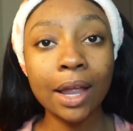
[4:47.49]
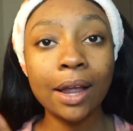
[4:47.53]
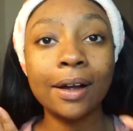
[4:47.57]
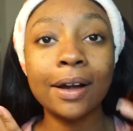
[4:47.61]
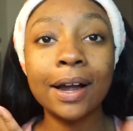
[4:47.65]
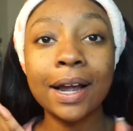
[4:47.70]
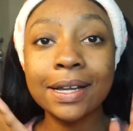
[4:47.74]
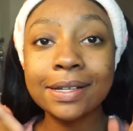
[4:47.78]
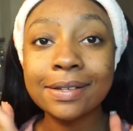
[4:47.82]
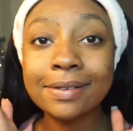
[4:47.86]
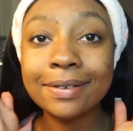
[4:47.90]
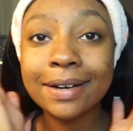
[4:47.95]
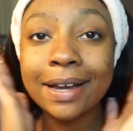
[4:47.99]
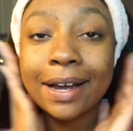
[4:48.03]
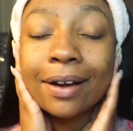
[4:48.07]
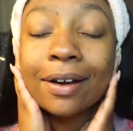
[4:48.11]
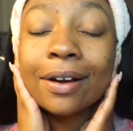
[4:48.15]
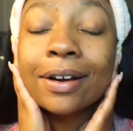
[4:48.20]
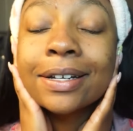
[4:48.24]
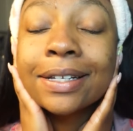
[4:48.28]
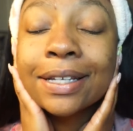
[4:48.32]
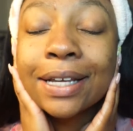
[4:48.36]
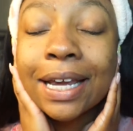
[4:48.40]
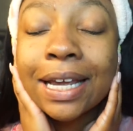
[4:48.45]
Okay, so now
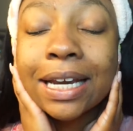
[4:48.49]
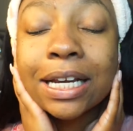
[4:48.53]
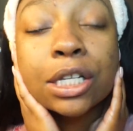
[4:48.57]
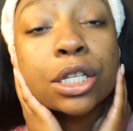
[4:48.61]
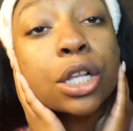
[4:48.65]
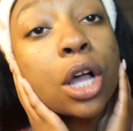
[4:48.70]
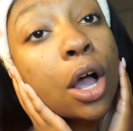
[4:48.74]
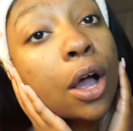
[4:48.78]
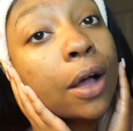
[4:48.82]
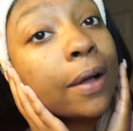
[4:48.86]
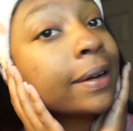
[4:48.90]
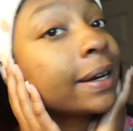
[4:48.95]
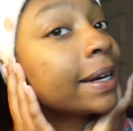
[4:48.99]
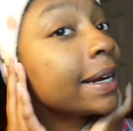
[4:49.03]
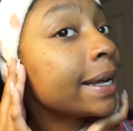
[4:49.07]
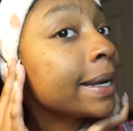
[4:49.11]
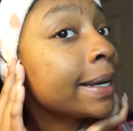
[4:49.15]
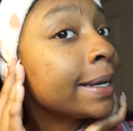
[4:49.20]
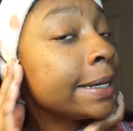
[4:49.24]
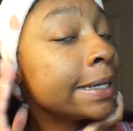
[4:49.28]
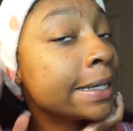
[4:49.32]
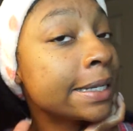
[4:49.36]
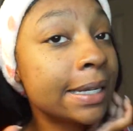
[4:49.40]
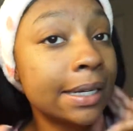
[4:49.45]
our skin is all
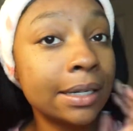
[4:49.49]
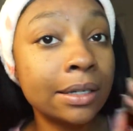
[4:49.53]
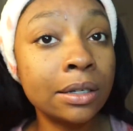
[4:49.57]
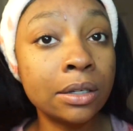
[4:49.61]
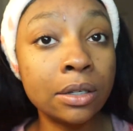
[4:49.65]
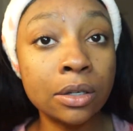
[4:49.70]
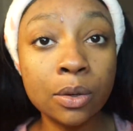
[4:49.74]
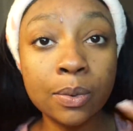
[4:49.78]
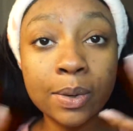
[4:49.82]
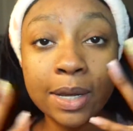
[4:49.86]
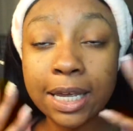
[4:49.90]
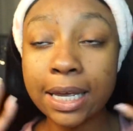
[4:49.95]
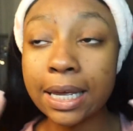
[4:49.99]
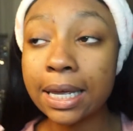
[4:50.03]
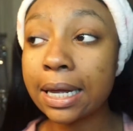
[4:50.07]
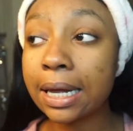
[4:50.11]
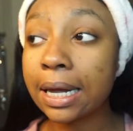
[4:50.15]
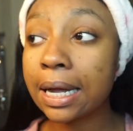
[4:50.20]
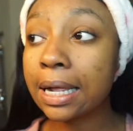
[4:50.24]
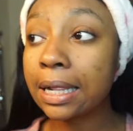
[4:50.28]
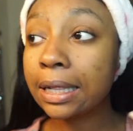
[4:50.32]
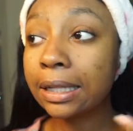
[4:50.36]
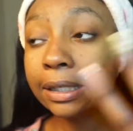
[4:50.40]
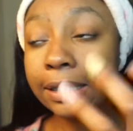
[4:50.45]
nice and squeaky
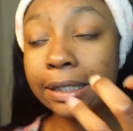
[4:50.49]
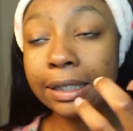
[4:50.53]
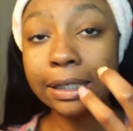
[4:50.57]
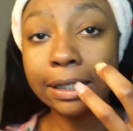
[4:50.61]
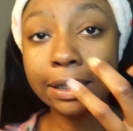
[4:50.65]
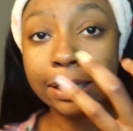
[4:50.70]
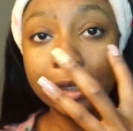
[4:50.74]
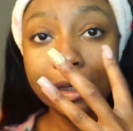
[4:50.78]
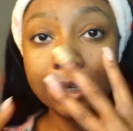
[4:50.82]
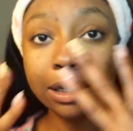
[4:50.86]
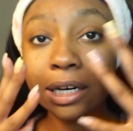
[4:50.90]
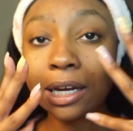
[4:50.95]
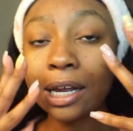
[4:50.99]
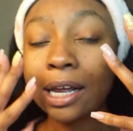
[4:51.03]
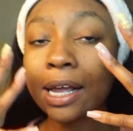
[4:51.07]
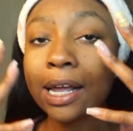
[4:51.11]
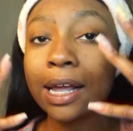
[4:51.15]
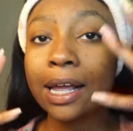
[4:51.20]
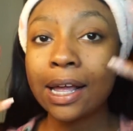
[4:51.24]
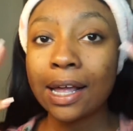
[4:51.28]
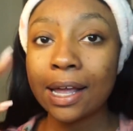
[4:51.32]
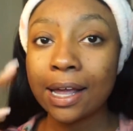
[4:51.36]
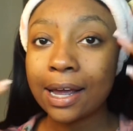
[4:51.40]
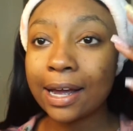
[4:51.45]
clean.
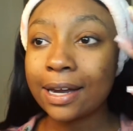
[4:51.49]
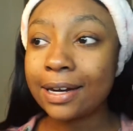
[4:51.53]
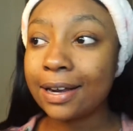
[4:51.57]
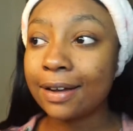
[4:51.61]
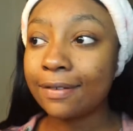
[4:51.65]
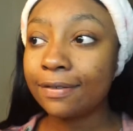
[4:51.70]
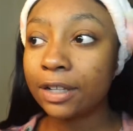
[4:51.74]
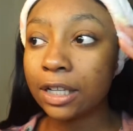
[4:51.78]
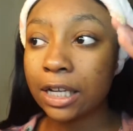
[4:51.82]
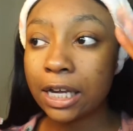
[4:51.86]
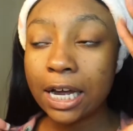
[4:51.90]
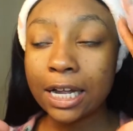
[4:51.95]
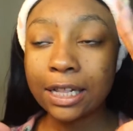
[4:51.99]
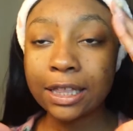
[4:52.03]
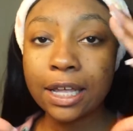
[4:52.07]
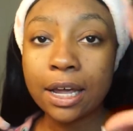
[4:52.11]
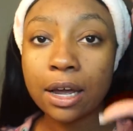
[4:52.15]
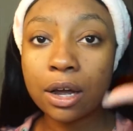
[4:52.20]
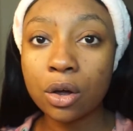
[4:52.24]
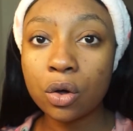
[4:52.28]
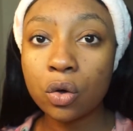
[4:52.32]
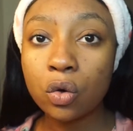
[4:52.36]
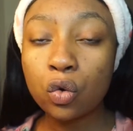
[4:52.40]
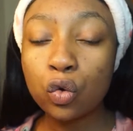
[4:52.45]
I definitely got
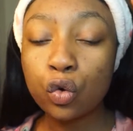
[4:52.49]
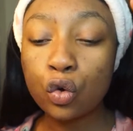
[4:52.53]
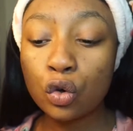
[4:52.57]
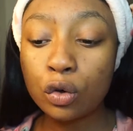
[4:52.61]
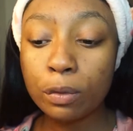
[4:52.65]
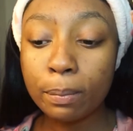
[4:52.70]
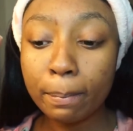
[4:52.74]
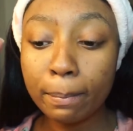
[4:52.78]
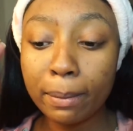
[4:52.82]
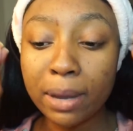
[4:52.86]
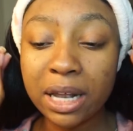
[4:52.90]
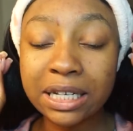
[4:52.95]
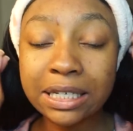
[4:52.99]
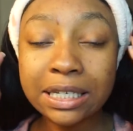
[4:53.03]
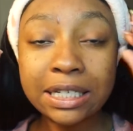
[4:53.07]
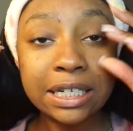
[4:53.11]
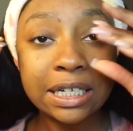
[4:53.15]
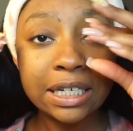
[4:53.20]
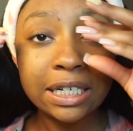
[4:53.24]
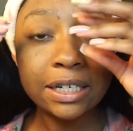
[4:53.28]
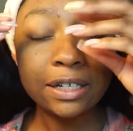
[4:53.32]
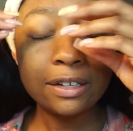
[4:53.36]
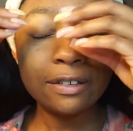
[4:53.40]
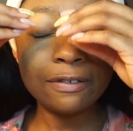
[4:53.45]
that cool
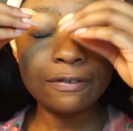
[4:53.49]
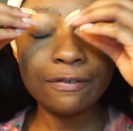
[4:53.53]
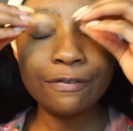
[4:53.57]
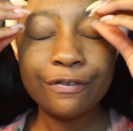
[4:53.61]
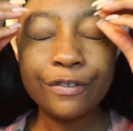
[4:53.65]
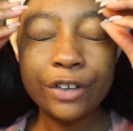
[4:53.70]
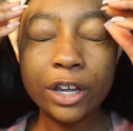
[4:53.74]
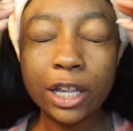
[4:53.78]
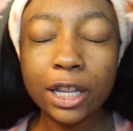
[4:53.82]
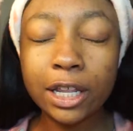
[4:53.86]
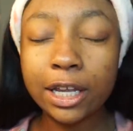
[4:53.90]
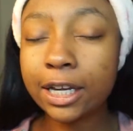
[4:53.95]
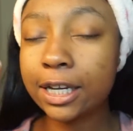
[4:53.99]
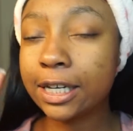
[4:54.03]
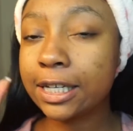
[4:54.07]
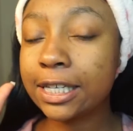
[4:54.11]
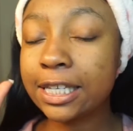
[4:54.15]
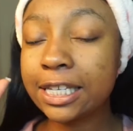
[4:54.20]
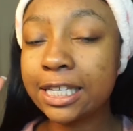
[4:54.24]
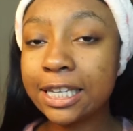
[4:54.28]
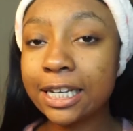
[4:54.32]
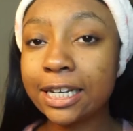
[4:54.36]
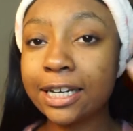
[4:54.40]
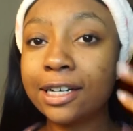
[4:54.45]
minty feeling
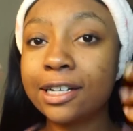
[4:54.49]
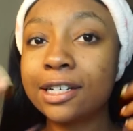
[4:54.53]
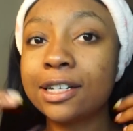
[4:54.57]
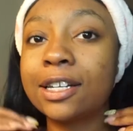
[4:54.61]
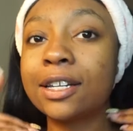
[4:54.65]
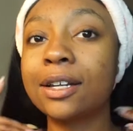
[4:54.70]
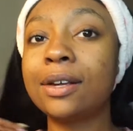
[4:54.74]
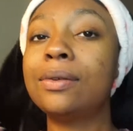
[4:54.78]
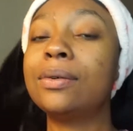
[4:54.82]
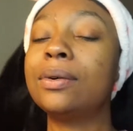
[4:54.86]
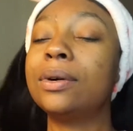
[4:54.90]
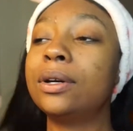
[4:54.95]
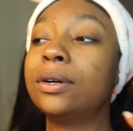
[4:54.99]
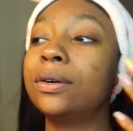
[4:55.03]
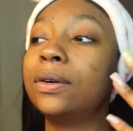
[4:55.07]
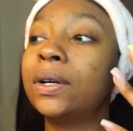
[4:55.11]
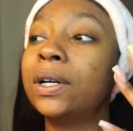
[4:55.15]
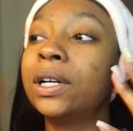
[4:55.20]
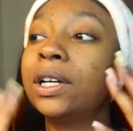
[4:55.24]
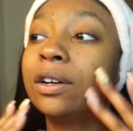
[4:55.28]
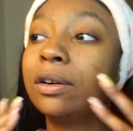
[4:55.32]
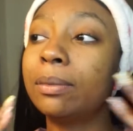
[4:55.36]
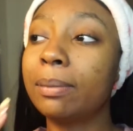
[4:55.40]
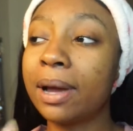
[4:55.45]
scent going
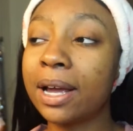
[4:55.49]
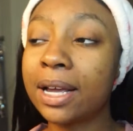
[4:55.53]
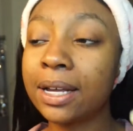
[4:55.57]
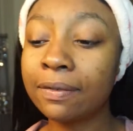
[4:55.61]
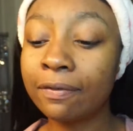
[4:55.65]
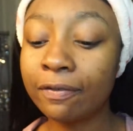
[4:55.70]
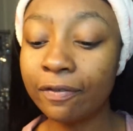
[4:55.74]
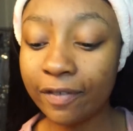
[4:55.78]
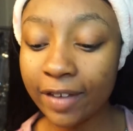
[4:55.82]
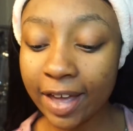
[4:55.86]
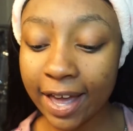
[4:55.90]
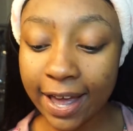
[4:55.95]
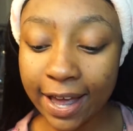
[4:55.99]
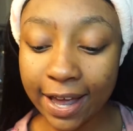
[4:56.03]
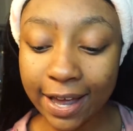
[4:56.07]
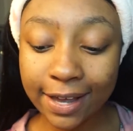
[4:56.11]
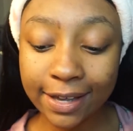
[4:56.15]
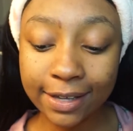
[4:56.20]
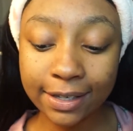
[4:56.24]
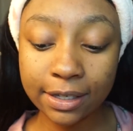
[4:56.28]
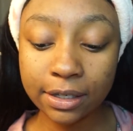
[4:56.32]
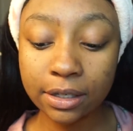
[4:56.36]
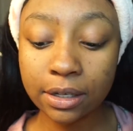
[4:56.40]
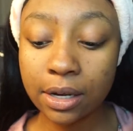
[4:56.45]
on my
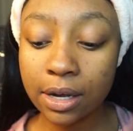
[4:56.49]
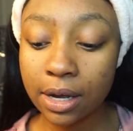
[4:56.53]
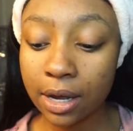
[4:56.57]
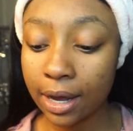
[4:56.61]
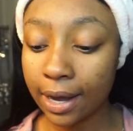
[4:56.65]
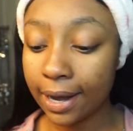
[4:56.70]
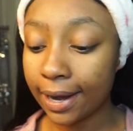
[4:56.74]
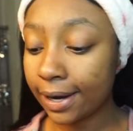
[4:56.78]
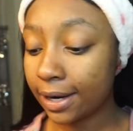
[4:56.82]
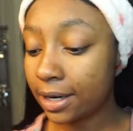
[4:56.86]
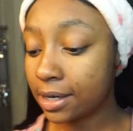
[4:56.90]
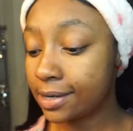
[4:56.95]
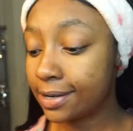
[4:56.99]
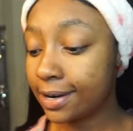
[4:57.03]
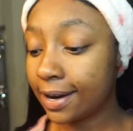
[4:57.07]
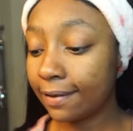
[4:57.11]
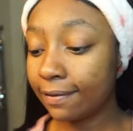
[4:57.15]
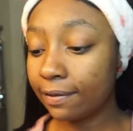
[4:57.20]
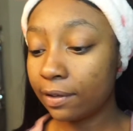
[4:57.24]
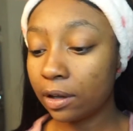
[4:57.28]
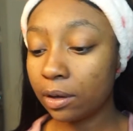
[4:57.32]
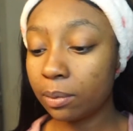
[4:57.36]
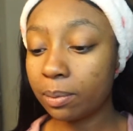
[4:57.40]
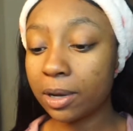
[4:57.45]
face, and it's
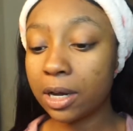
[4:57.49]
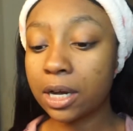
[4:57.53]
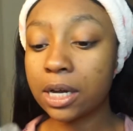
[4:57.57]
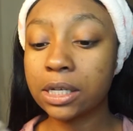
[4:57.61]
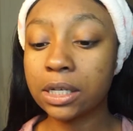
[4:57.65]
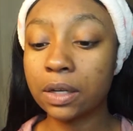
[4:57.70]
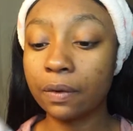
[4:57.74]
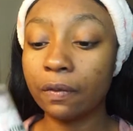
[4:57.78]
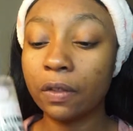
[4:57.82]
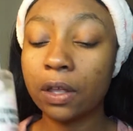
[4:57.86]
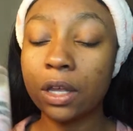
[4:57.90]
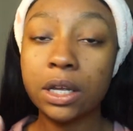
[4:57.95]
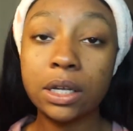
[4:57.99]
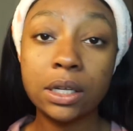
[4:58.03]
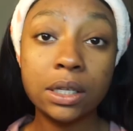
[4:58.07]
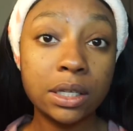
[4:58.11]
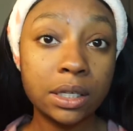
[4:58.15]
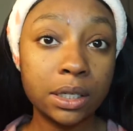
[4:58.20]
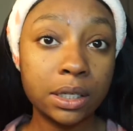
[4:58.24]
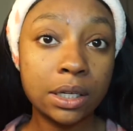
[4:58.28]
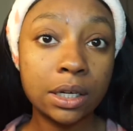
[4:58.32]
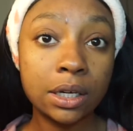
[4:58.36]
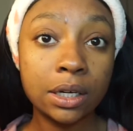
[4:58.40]
definitely because of this.